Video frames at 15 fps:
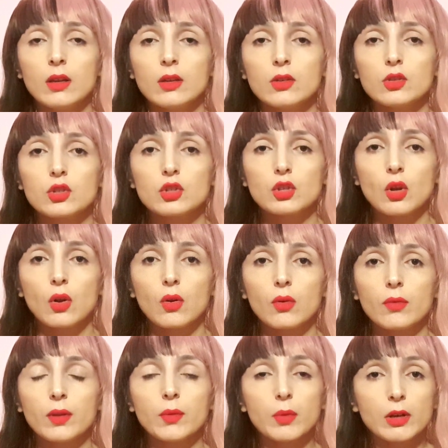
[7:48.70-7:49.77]

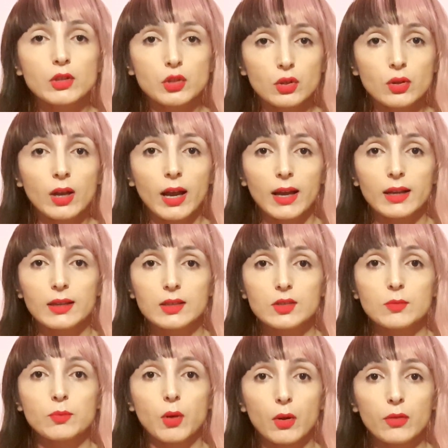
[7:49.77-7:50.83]
So there were two guys,
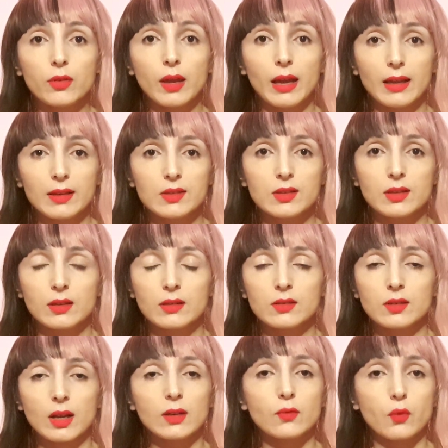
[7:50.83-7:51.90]
both
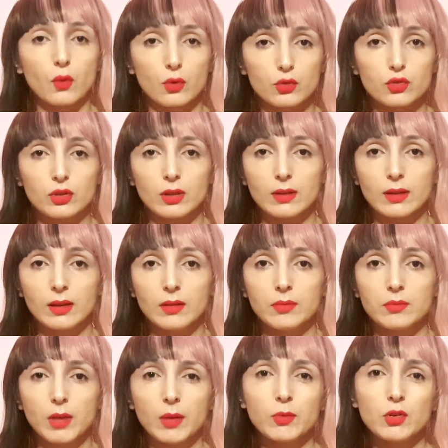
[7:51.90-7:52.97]
Asians, unfortunately.
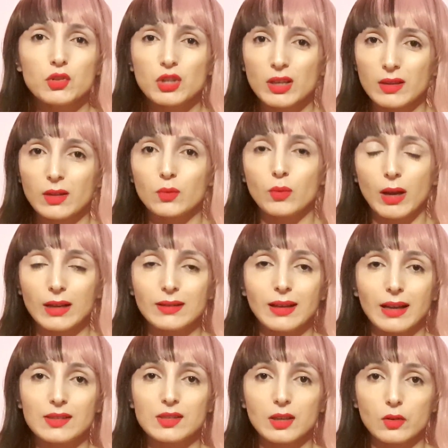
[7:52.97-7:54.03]
I'm not saying that white
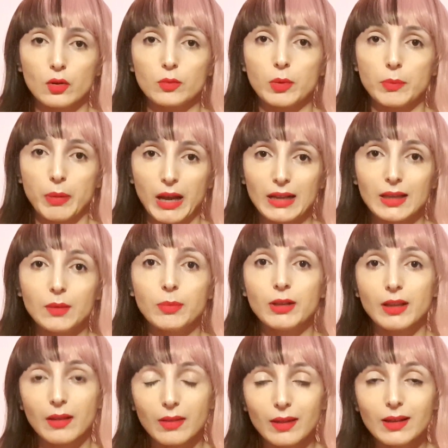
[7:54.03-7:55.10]
guys cannot be petty,
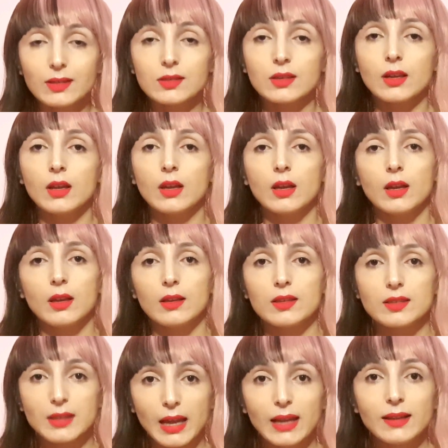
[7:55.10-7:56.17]
but this
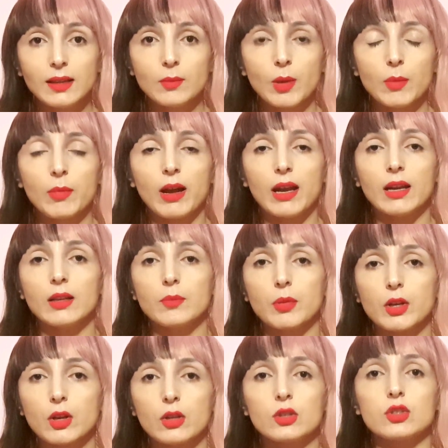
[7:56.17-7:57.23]
stayed in my mind
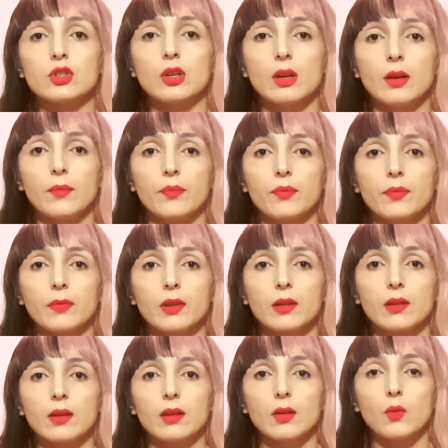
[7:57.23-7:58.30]
because
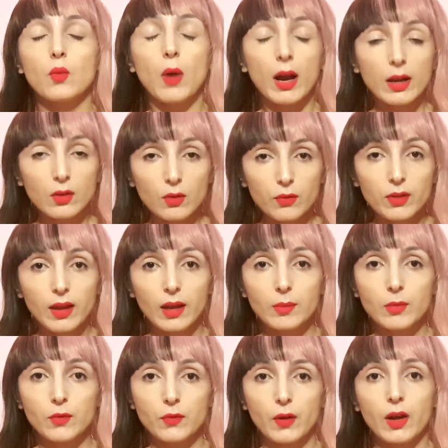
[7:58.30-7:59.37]
one of
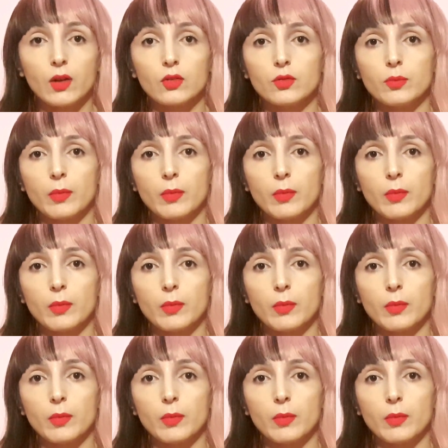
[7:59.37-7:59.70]
them found